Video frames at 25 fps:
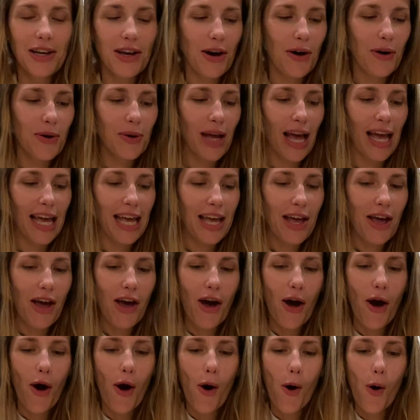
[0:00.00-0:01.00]
Okay,
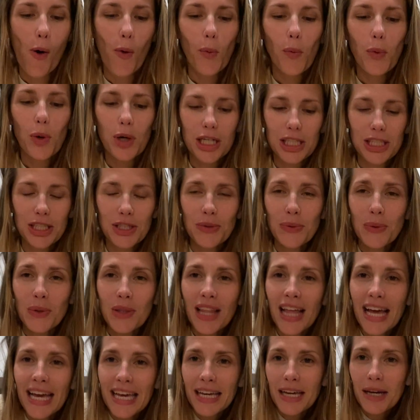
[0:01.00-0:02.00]
were you
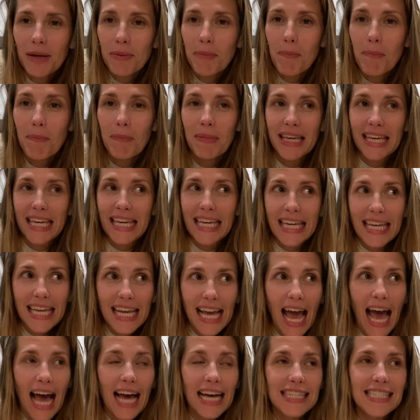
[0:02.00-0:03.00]
like me
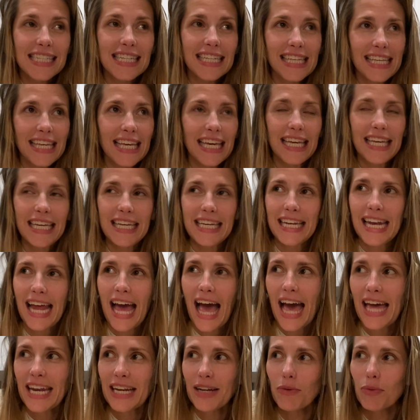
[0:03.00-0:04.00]
as a kid
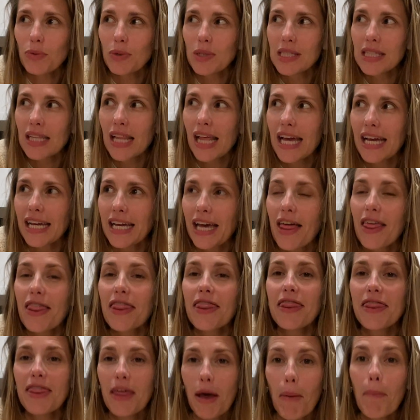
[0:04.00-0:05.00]
and it was like
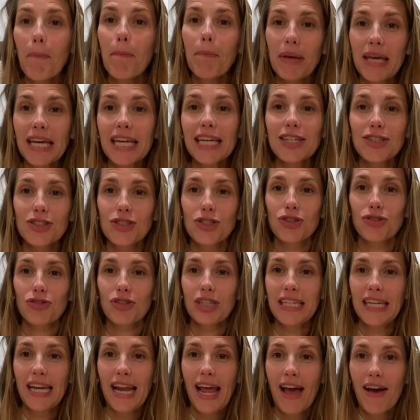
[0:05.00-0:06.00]
the biggest
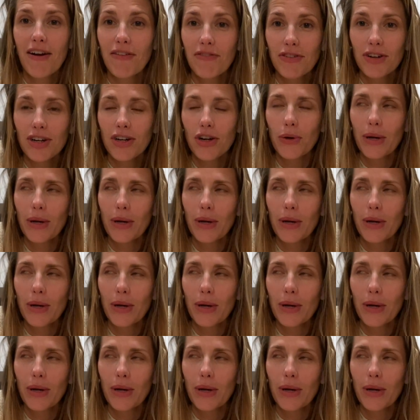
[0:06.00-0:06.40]
treat ever?